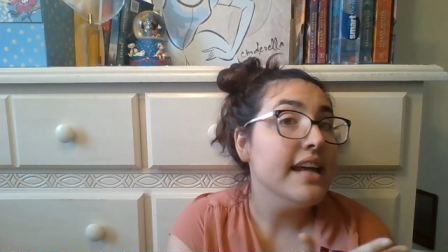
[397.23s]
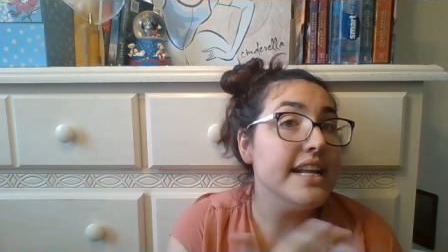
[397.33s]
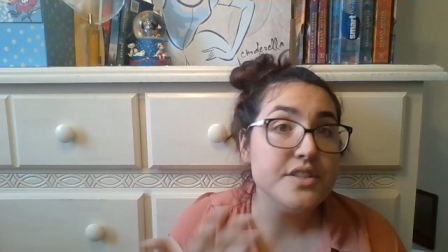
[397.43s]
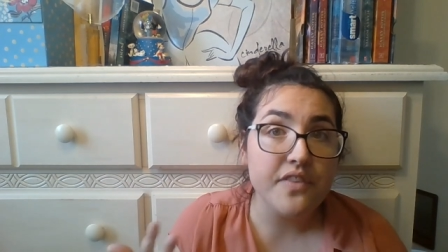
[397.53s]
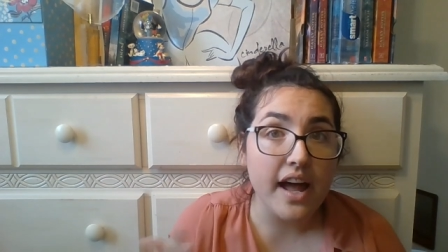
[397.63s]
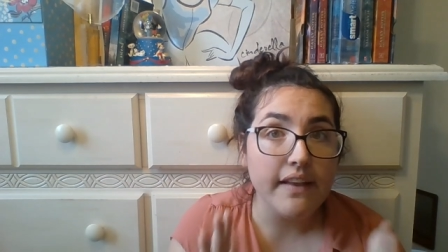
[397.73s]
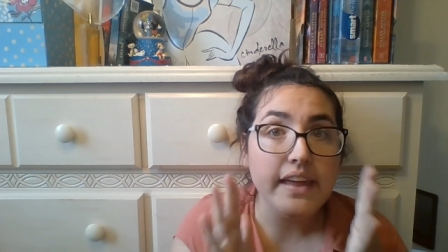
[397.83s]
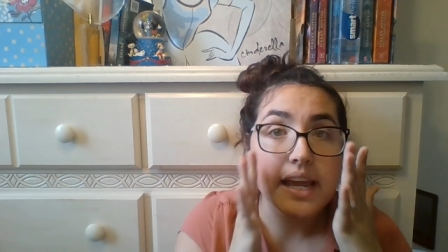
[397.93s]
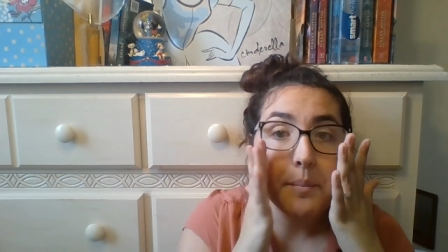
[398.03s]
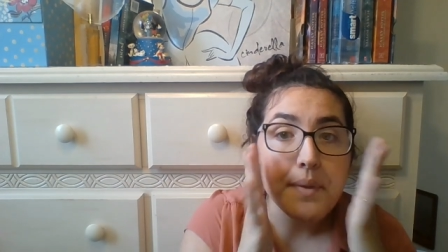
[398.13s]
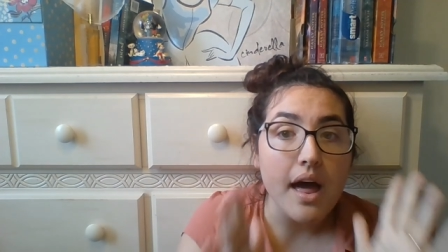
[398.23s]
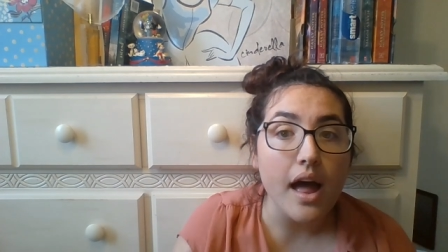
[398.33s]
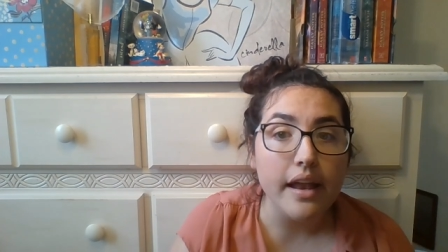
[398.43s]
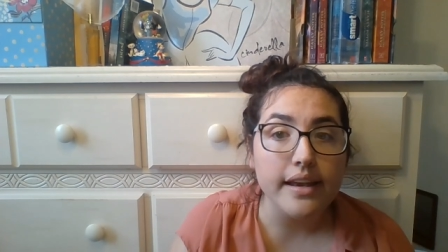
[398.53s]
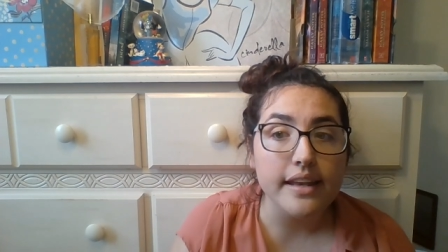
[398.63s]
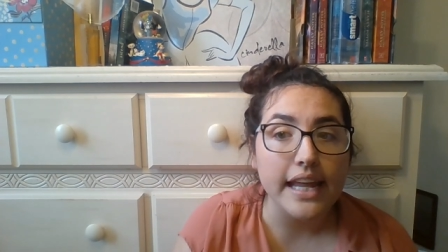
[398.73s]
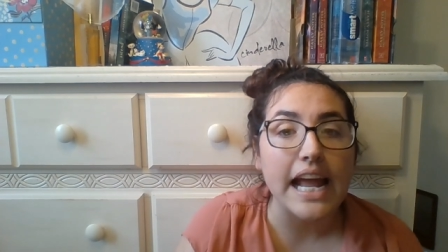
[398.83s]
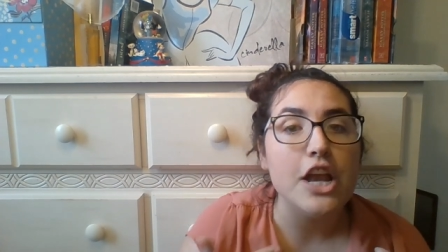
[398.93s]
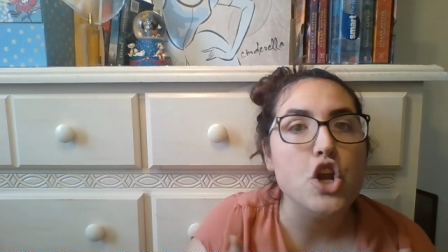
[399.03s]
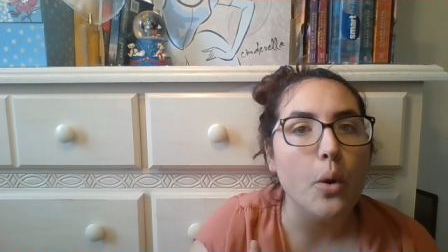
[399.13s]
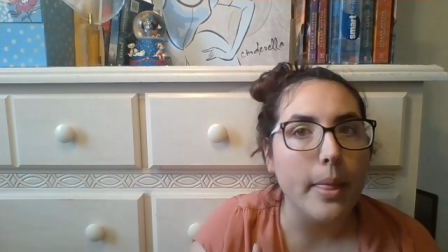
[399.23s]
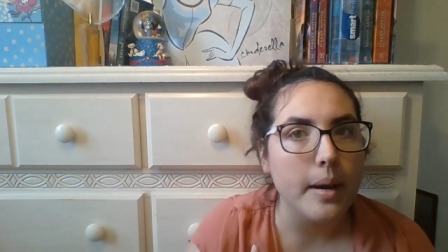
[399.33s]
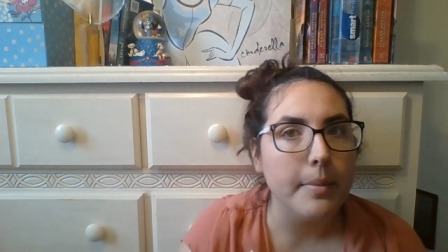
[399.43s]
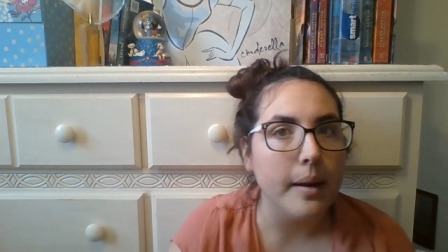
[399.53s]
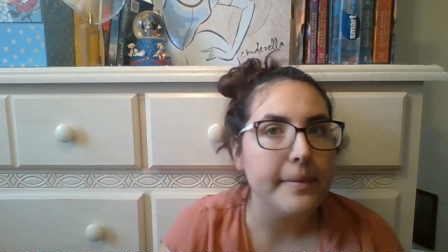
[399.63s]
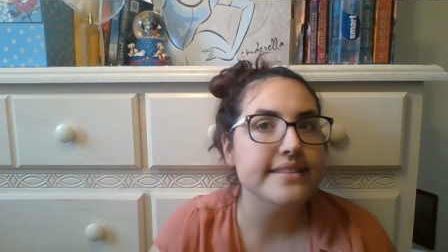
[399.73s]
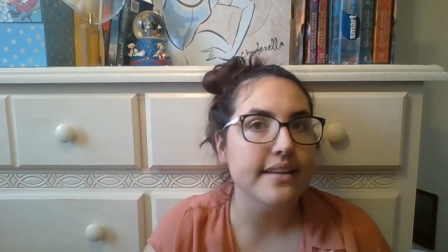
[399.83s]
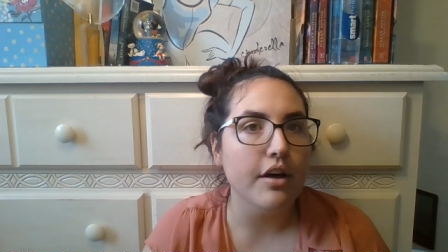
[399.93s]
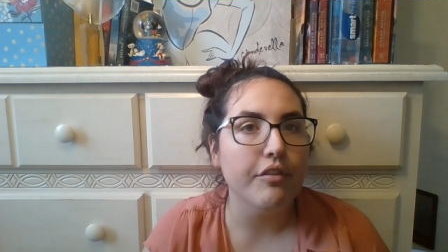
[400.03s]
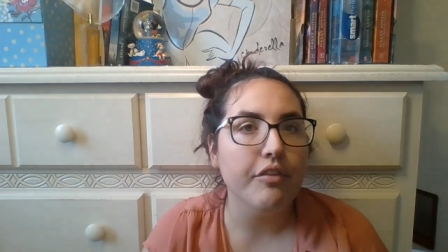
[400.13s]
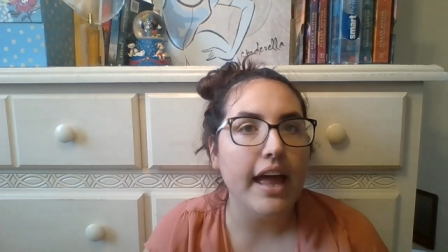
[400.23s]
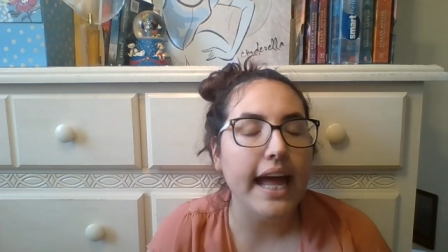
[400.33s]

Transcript: It's fine. Like, I'm not, like, I know that about myself.